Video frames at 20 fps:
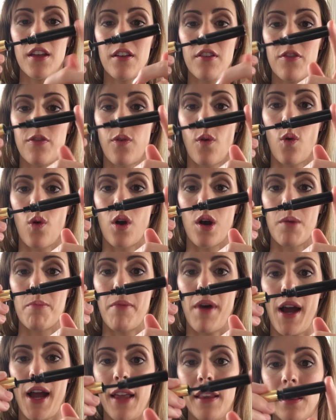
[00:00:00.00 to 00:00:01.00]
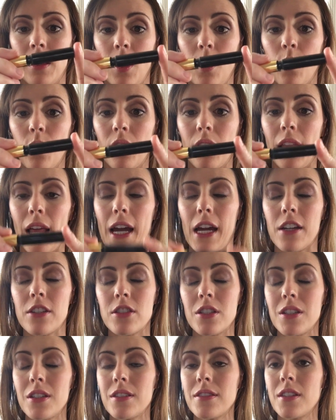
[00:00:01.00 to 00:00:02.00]
for my lower
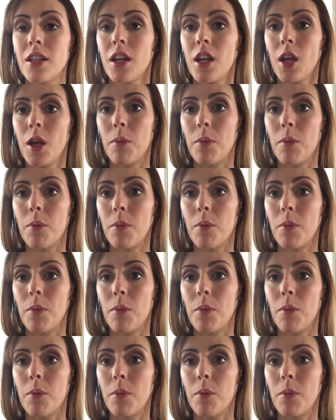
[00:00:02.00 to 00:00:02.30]
lashes